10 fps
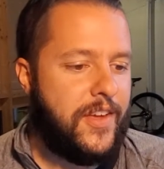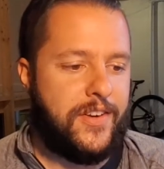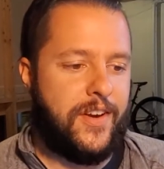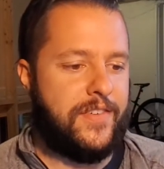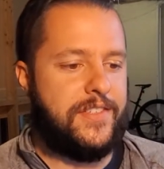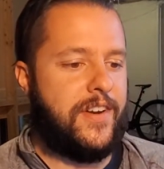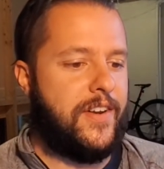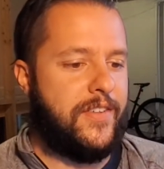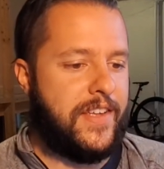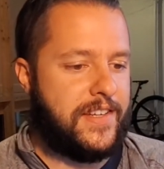nervous trying
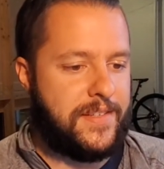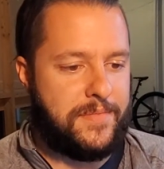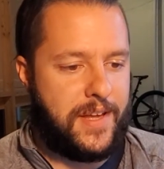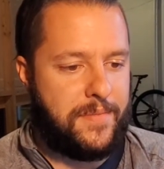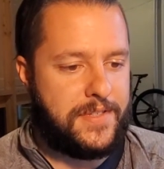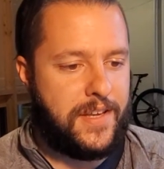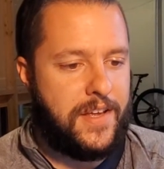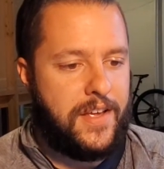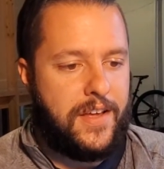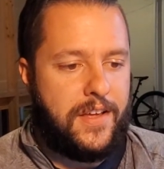new things sometimes.
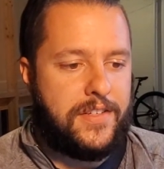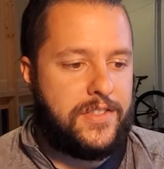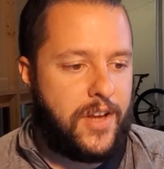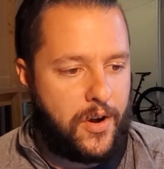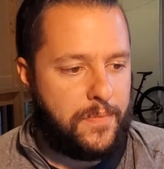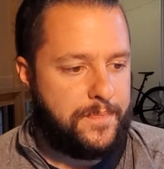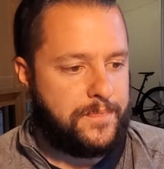So